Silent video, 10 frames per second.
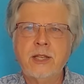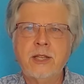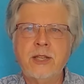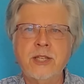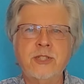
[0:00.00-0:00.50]

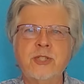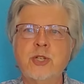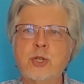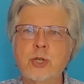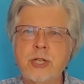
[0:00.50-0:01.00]
this is a
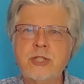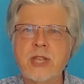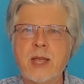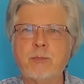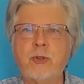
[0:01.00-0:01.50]
good
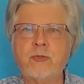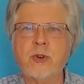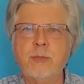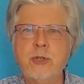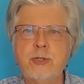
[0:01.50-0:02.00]
example
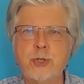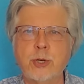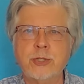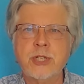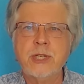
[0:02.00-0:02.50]
from New
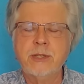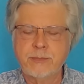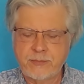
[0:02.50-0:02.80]
Jersey,